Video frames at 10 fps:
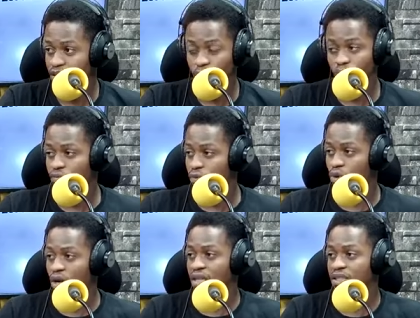away from
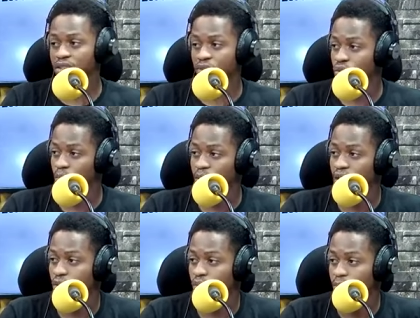your hands and just supply
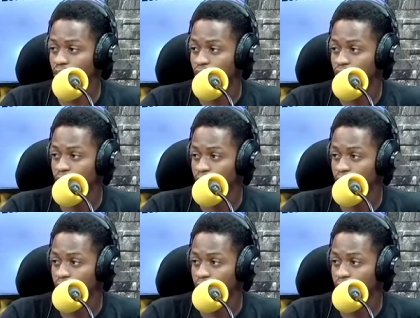you with power.